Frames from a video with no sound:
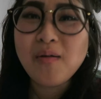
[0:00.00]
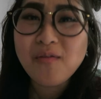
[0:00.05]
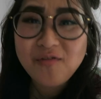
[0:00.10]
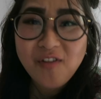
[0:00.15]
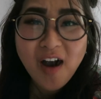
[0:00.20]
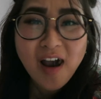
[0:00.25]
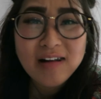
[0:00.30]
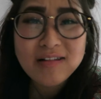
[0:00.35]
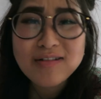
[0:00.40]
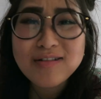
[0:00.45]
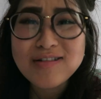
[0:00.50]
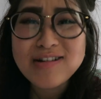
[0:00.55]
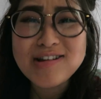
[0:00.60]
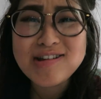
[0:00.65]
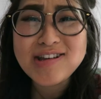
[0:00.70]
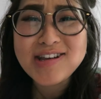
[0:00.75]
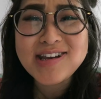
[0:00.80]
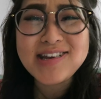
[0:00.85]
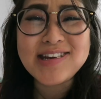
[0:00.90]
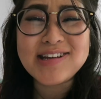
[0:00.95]
I'm
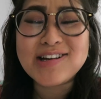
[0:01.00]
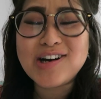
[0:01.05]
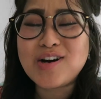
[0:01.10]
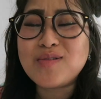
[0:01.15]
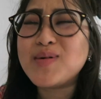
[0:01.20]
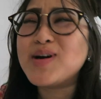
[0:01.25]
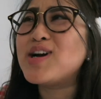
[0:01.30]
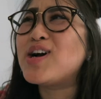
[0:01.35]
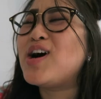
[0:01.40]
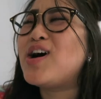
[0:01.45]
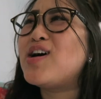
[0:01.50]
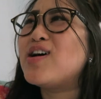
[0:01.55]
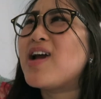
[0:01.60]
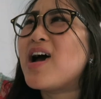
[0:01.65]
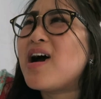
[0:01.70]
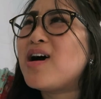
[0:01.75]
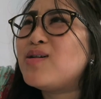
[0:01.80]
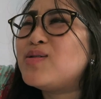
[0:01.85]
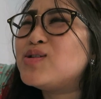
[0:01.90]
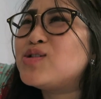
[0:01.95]
finally eating. Oh my god,
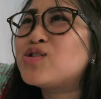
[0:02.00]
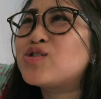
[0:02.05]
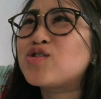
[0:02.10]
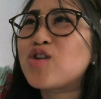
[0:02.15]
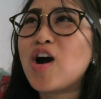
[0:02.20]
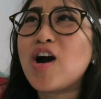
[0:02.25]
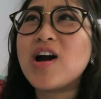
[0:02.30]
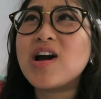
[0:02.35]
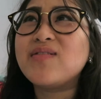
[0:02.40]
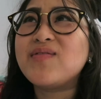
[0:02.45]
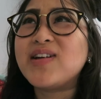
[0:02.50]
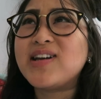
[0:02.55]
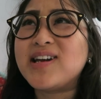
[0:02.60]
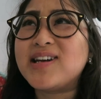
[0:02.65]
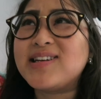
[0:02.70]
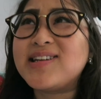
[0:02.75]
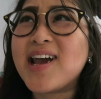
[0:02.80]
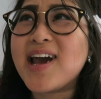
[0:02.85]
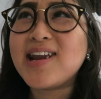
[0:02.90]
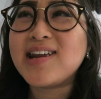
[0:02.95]
I was starving
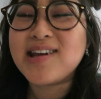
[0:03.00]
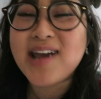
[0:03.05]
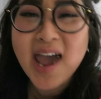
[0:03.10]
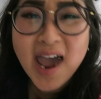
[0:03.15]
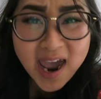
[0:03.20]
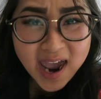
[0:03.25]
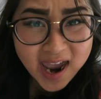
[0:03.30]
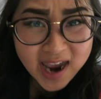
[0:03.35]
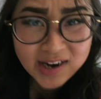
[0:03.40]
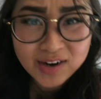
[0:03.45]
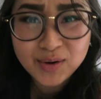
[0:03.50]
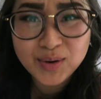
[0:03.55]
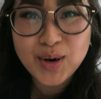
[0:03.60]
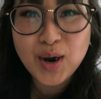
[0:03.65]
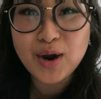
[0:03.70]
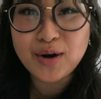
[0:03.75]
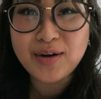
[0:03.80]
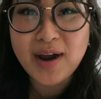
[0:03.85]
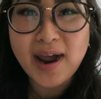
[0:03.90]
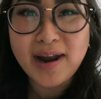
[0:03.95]
and getting hangry
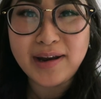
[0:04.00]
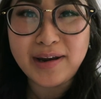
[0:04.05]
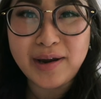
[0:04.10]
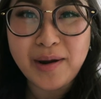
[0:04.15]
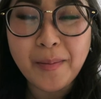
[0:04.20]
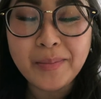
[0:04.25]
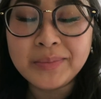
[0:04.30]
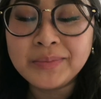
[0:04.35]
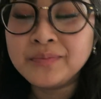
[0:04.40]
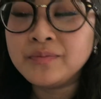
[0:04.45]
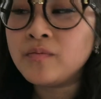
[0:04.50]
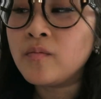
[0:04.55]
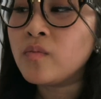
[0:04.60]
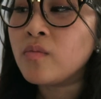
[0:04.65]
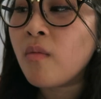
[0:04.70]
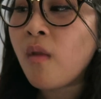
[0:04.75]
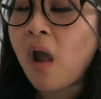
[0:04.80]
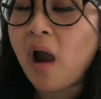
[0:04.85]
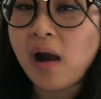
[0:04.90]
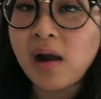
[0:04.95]
already.
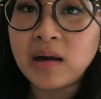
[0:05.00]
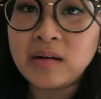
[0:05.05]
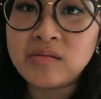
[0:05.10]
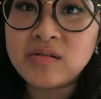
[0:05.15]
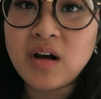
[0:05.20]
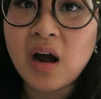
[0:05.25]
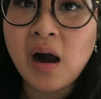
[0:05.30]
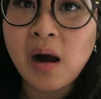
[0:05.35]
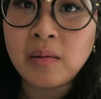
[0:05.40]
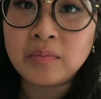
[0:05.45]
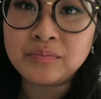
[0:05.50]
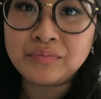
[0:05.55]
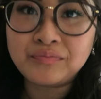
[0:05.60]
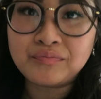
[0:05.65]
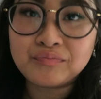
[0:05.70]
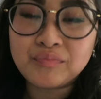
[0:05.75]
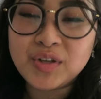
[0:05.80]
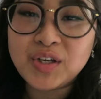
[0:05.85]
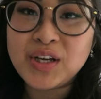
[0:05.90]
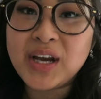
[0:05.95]
And
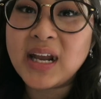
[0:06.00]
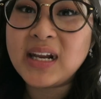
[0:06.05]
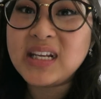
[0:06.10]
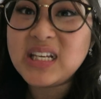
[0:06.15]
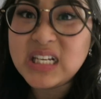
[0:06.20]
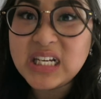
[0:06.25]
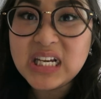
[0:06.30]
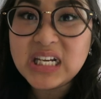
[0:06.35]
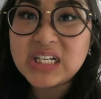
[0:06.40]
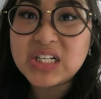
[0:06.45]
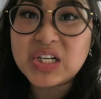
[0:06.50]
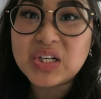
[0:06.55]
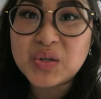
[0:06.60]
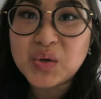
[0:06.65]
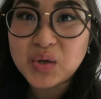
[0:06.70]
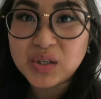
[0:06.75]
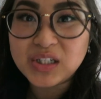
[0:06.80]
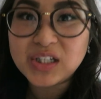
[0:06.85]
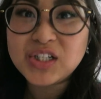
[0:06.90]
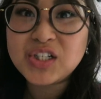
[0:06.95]
you gotta eat in
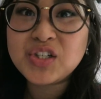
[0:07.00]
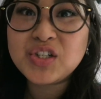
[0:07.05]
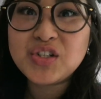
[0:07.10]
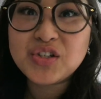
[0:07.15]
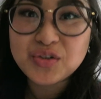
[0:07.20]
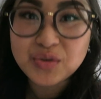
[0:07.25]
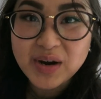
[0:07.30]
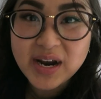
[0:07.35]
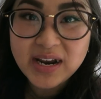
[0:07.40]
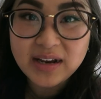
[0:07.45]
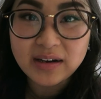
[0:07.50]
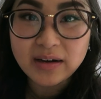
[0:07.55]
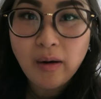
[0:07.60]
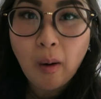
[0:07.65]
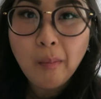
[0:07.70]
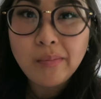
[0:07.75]
order to drink.